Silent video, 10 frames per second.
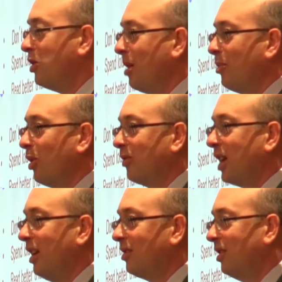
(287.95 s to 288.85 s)
number
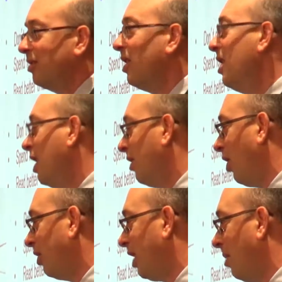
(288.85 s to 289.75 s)
of cases of
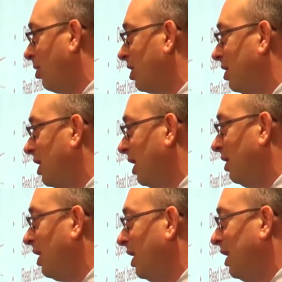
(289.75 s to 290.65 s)
Alzheimer's
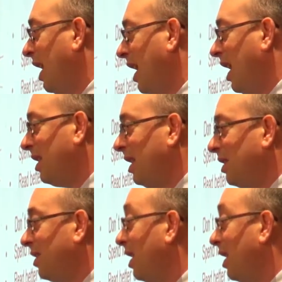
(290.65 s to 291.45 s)
disease. And, and I think that